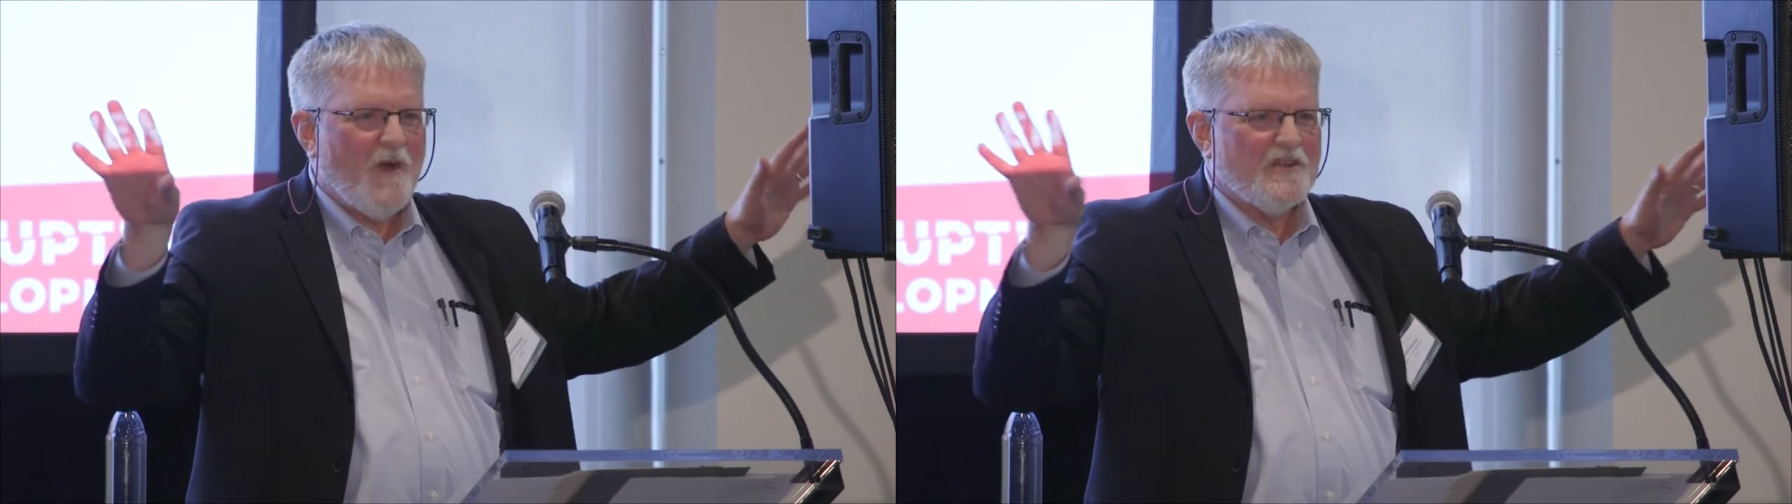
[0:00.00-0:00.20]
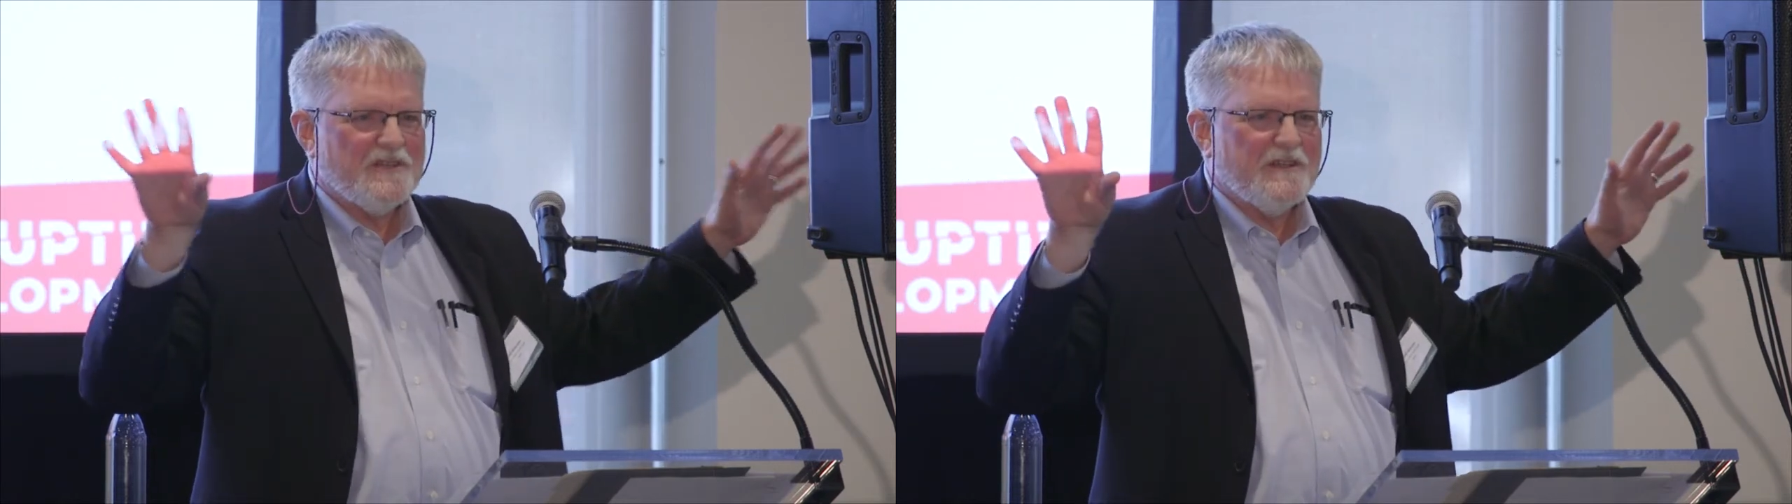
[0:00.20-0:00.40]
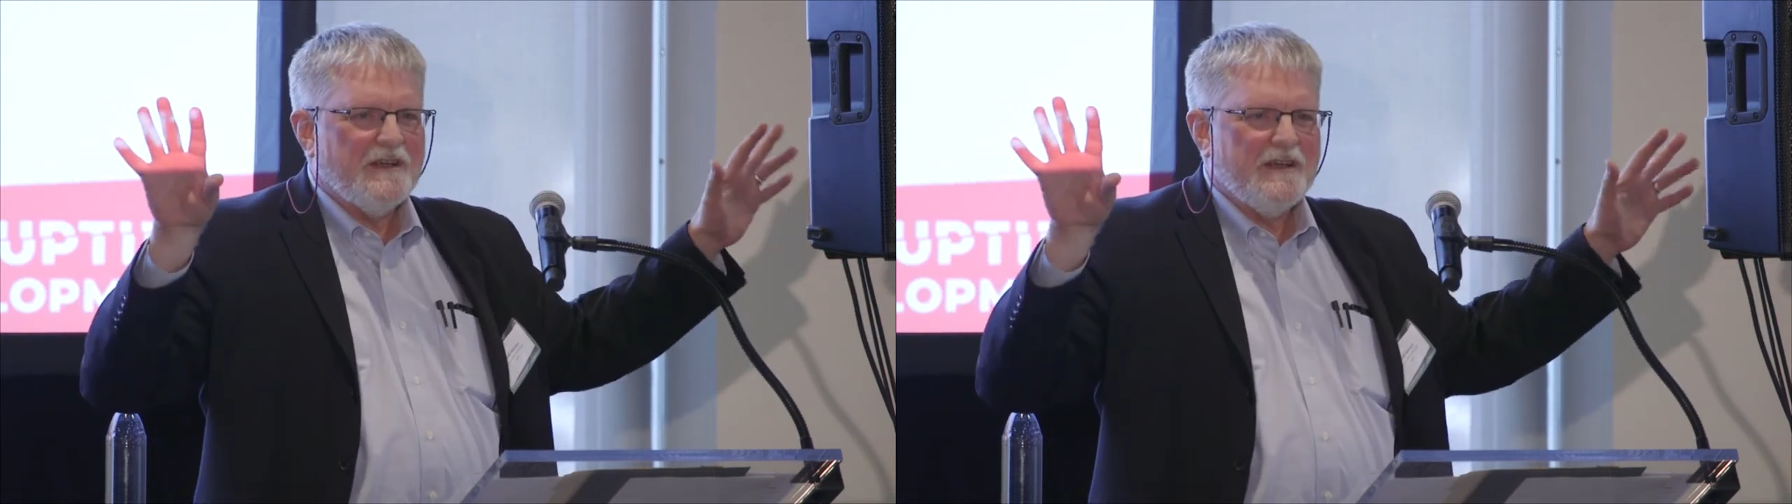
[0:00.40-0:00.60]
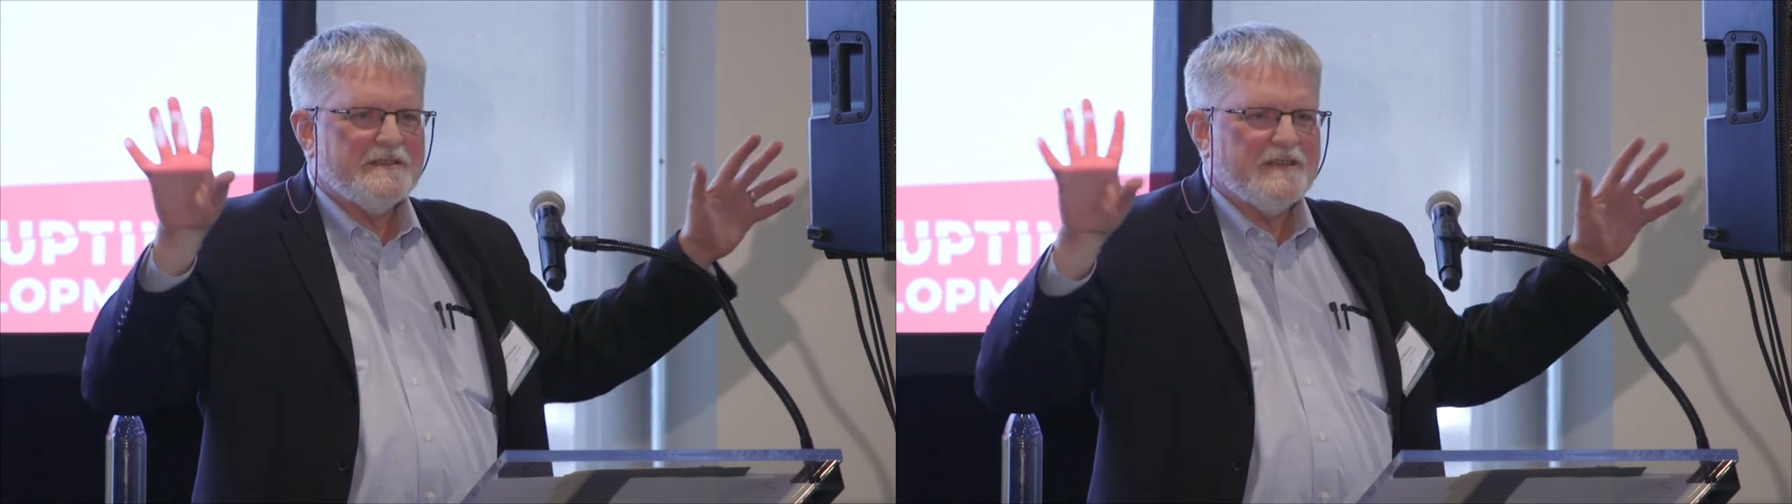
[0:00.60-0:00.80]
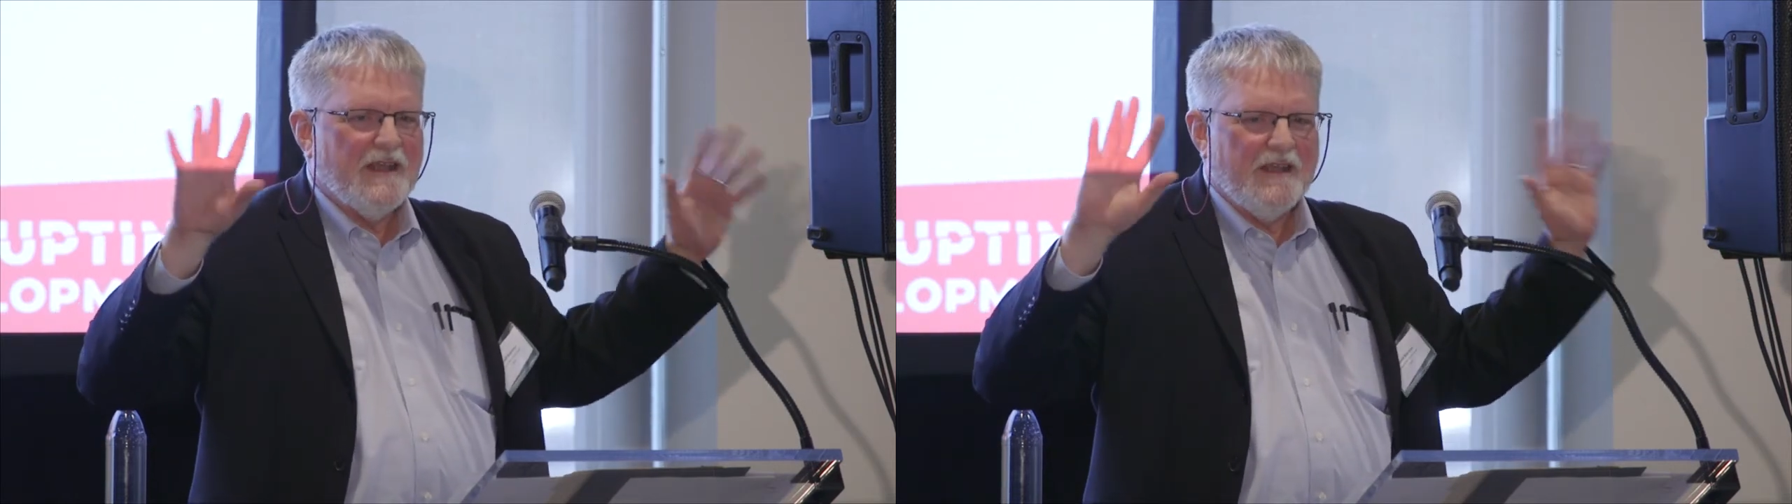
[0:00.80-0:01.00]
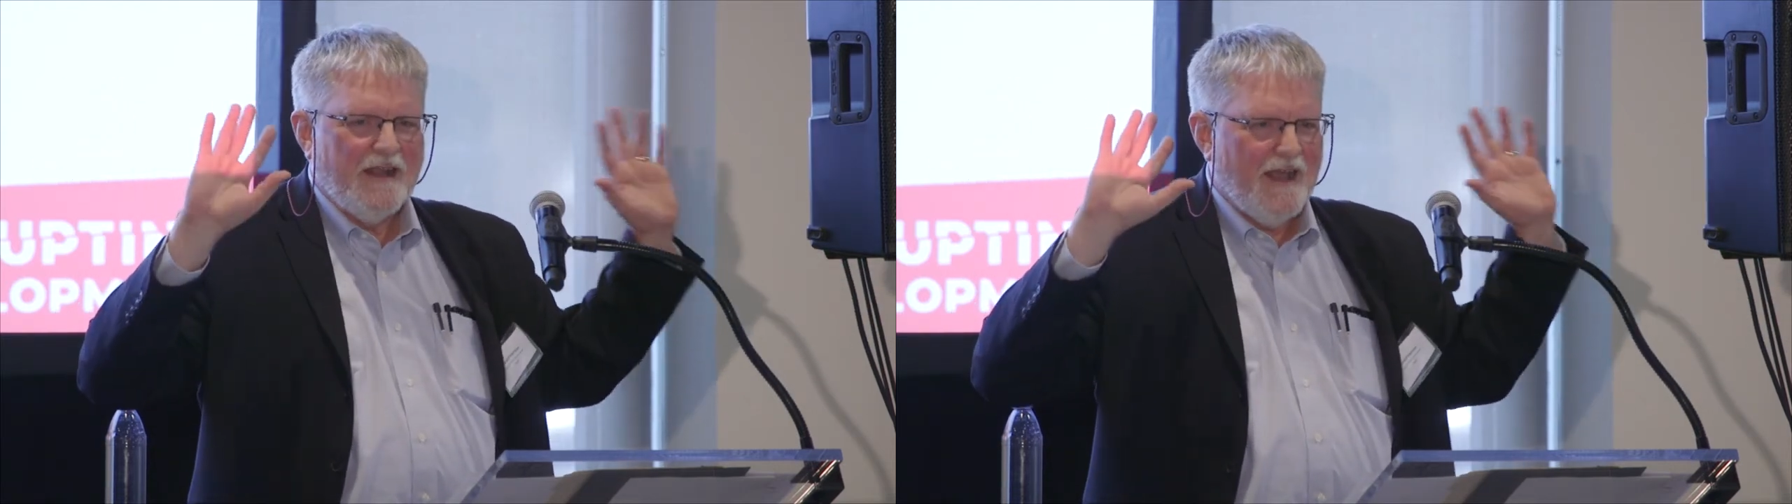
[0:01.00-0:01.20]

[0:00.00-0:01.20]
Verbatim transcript: Washington, D.C., and,